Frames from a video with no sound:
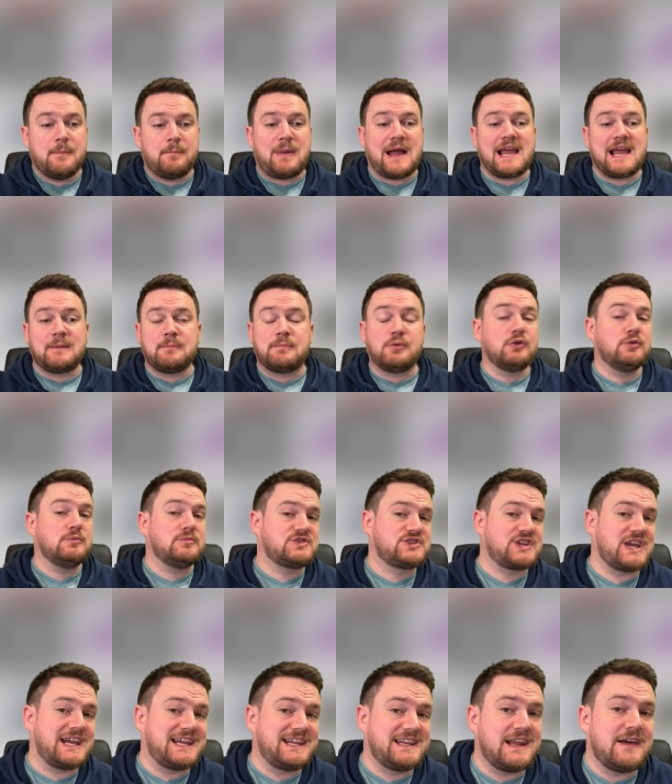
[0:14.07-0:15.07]
Bang Boom
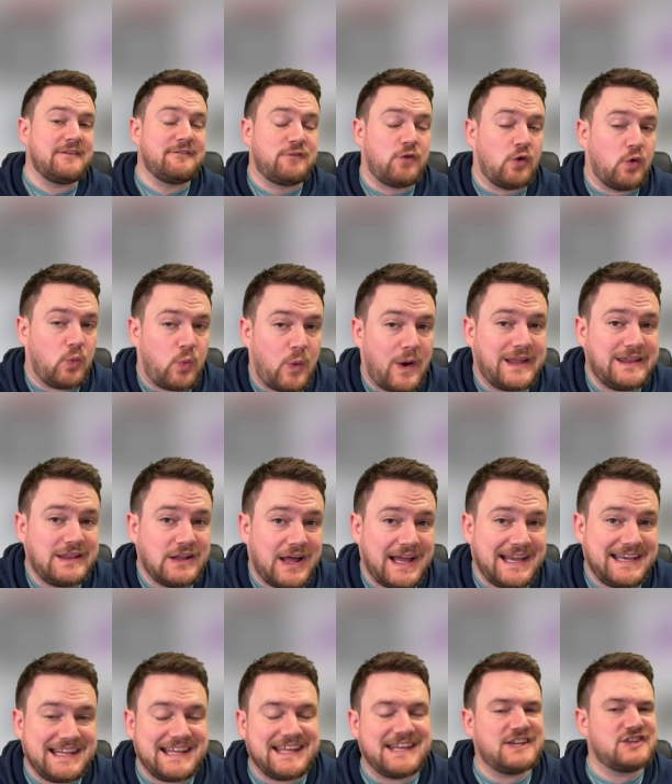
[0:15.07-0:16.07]
Chain for one
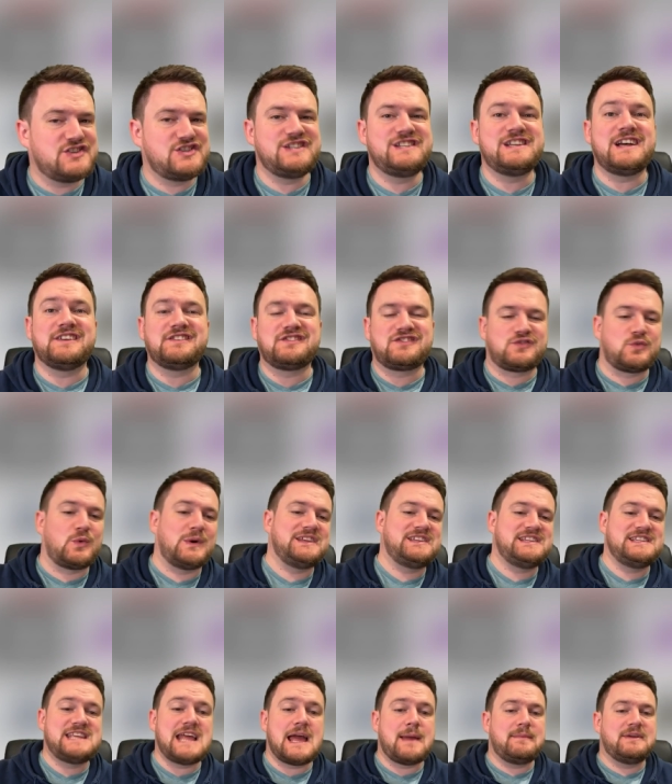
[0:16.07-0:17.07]
lightning energy does 20
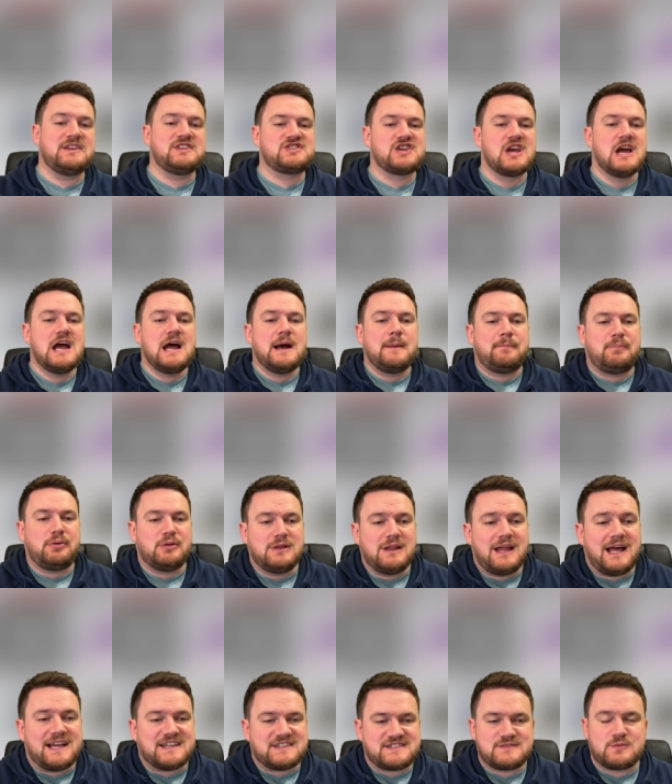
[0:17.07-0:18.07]
damage,
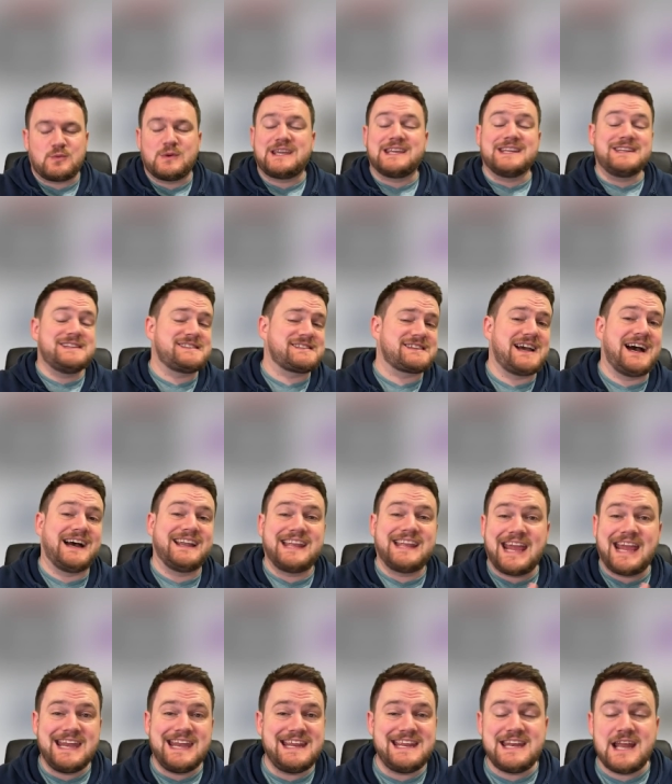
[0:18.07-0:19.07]
plus we can discard
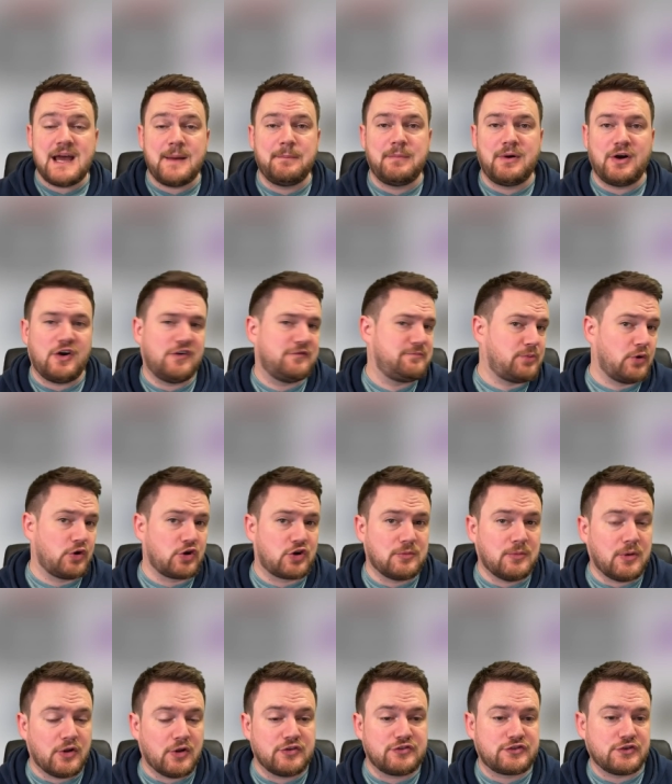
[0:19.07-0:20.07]
any number of
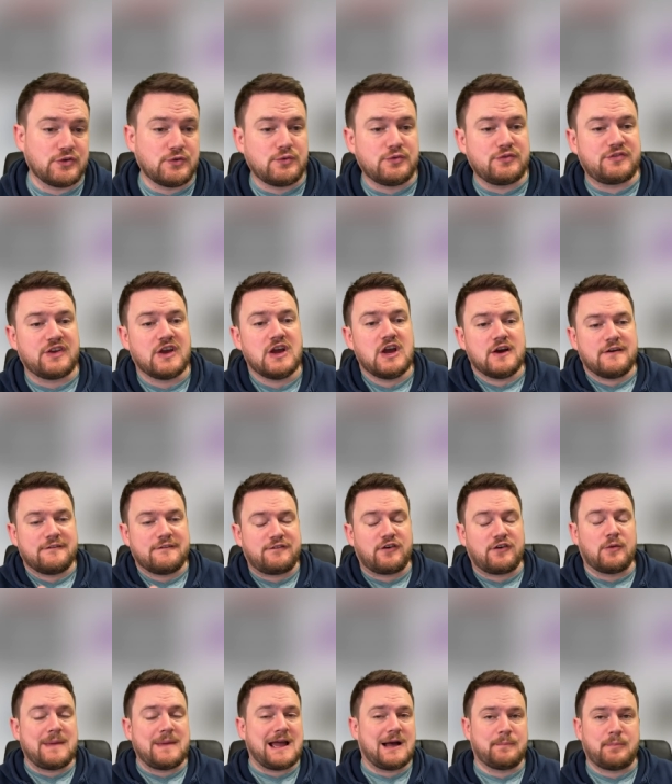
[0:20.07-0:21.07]
Pokemon tools
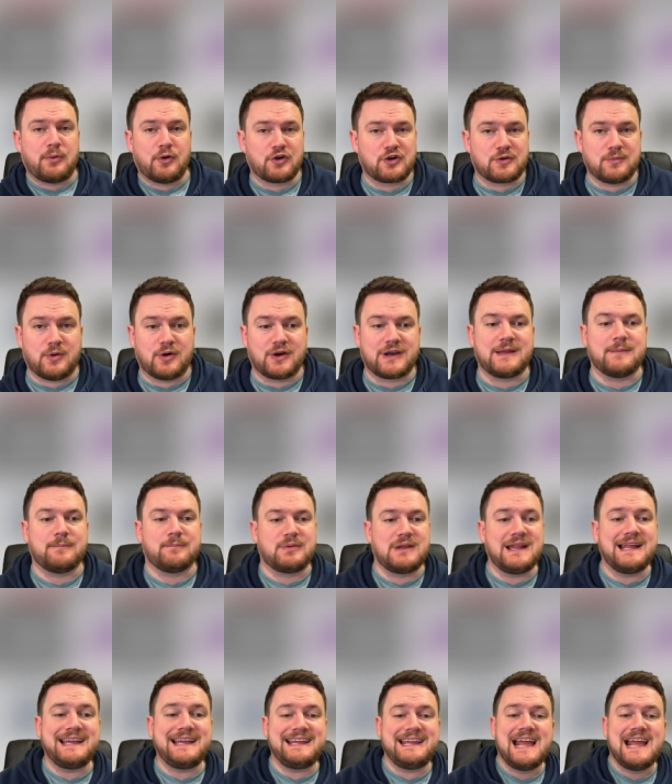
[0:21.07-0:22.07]
from our Pokemon in
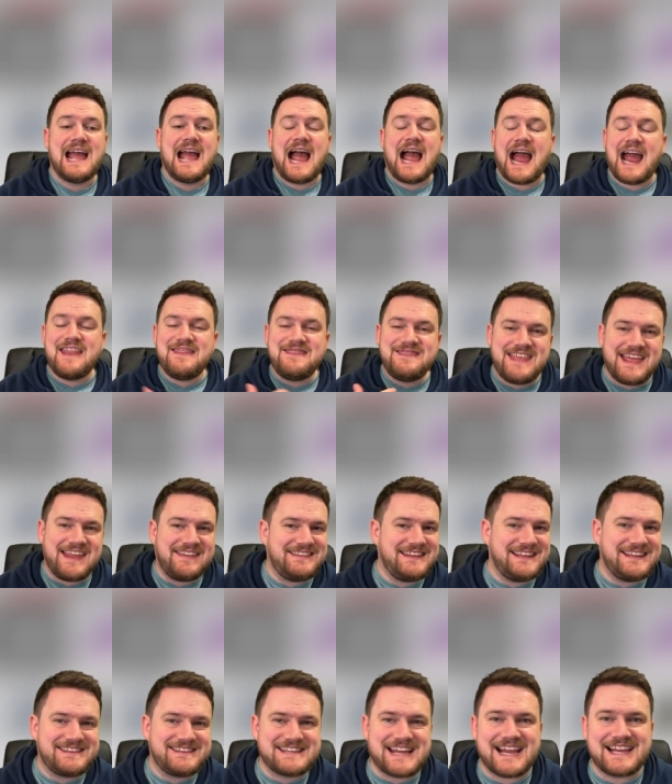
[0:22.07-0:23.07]
play, and then
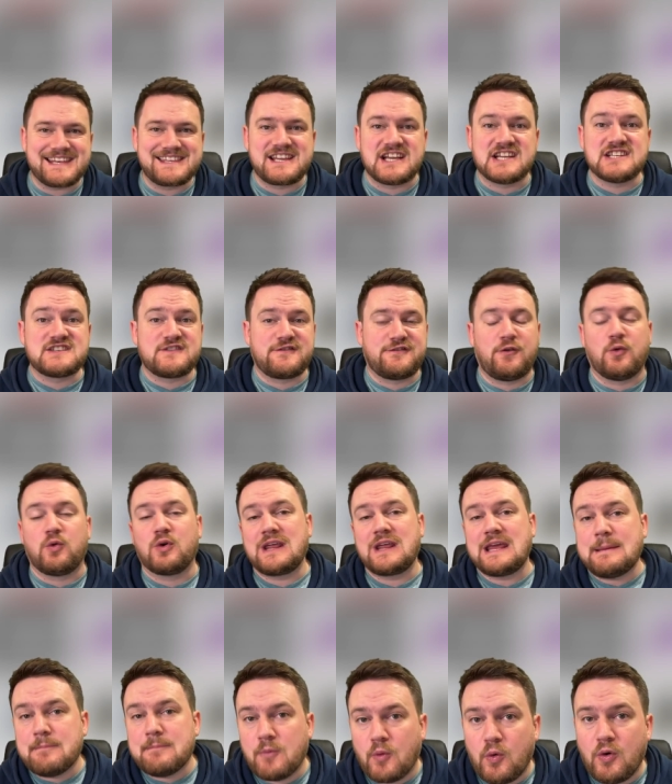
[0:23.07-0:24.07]
the attack does
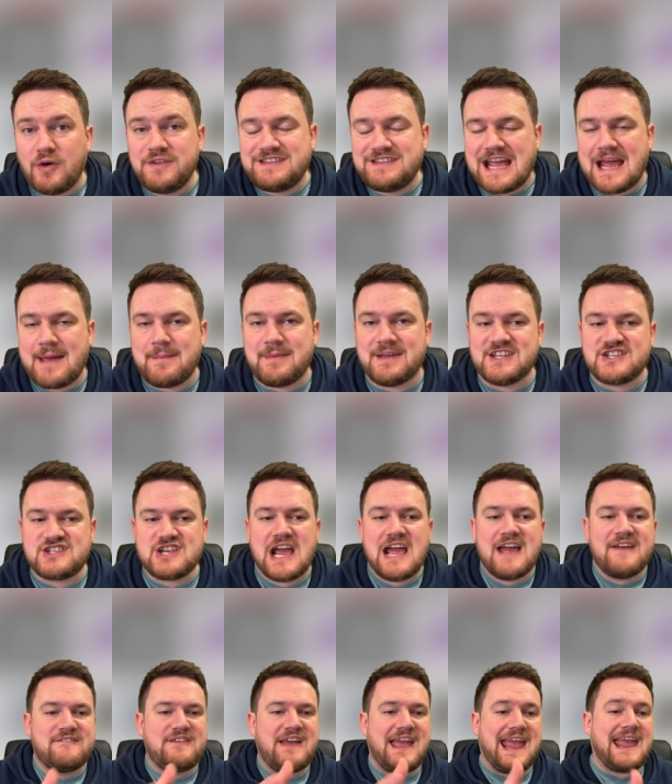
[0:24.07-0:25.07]
40 more damage
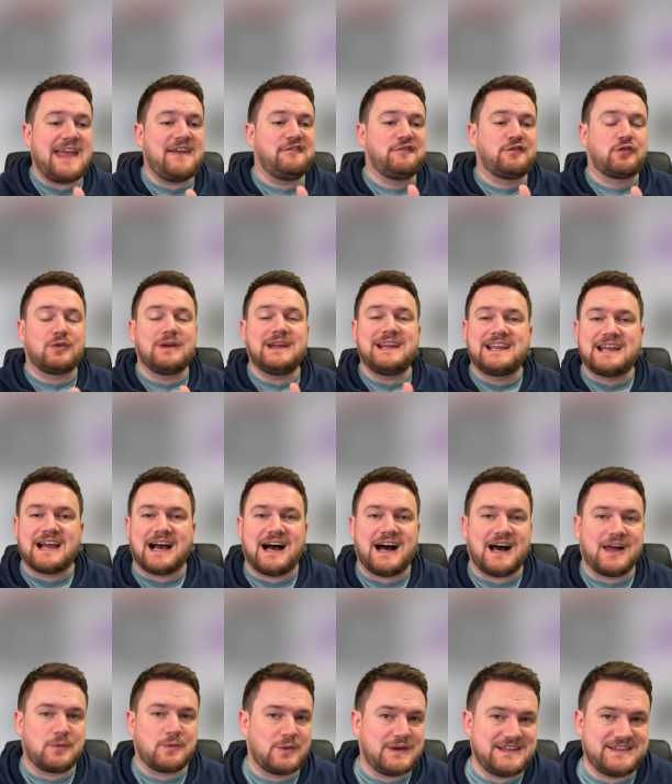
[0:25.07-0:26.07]
for every
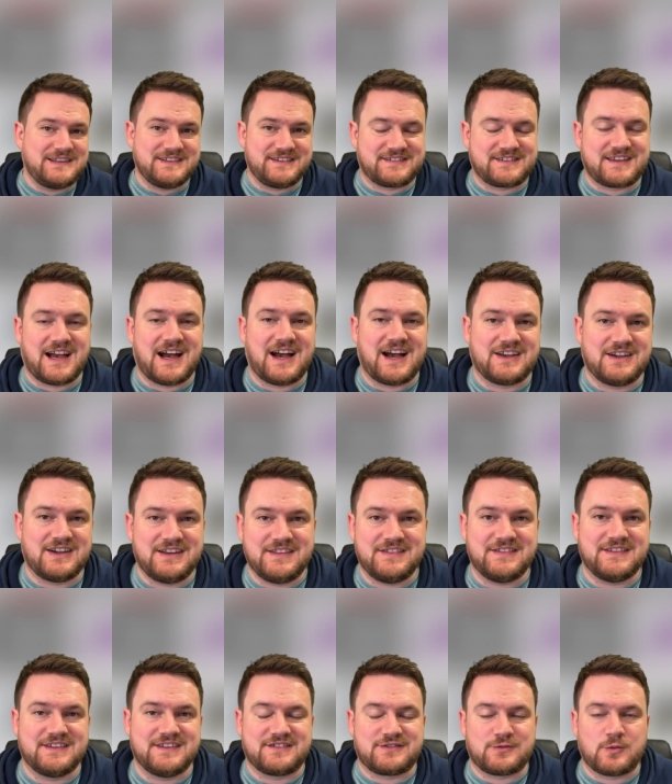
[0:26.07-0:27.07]
card we discarded
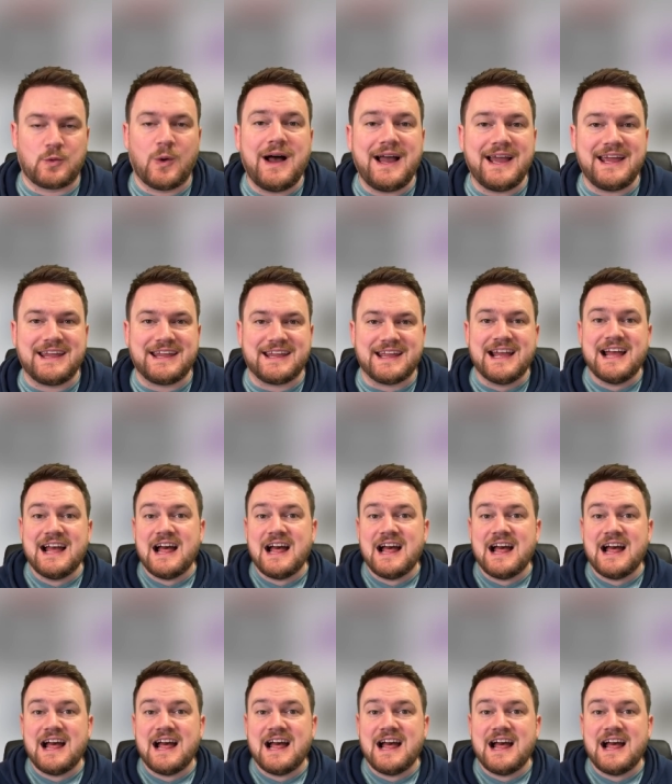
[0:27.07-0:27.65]
in this way.